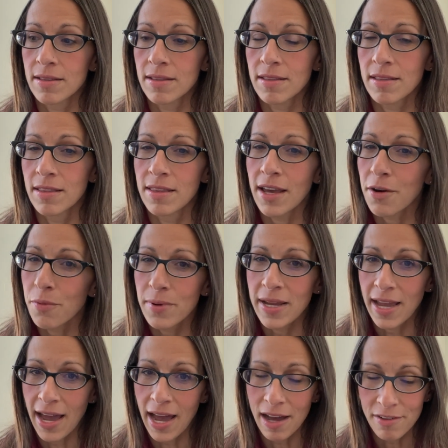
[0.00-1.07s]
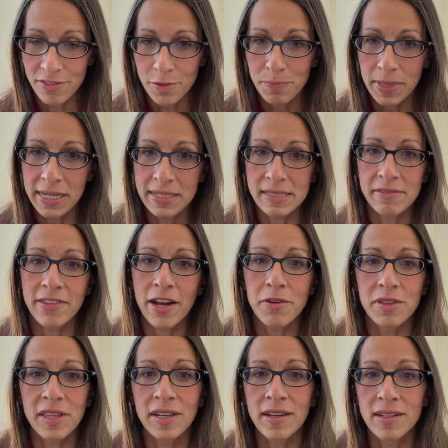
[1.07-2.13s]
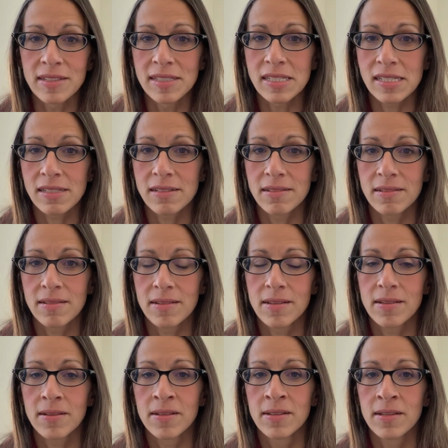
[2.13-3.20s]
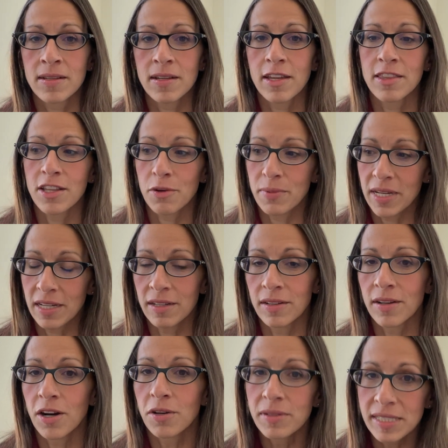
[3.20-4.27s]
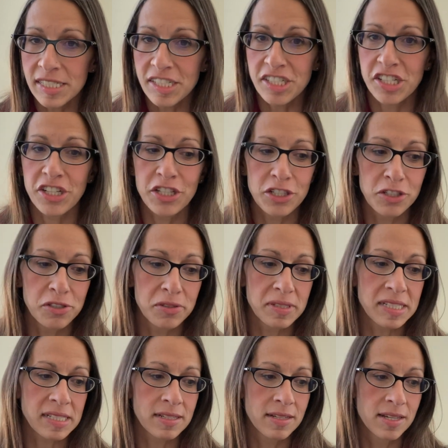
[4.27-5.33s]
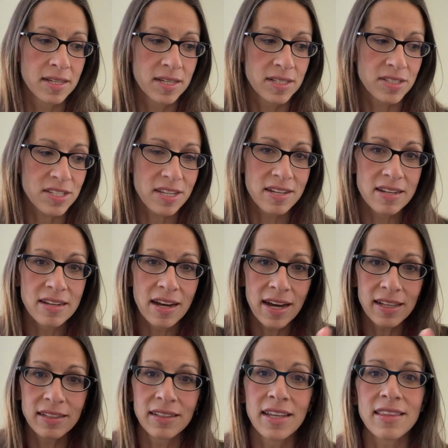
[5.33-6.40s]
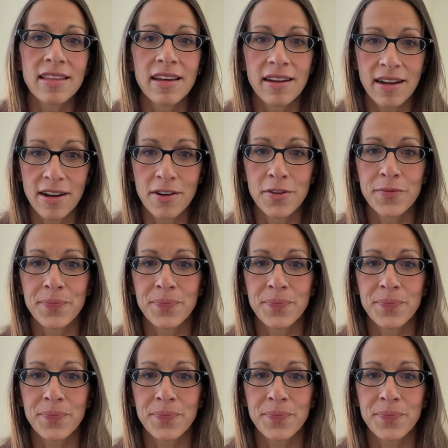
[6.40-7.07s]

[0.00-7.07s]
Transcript: that we have a piece of that within us and that we can always choose to not let that out.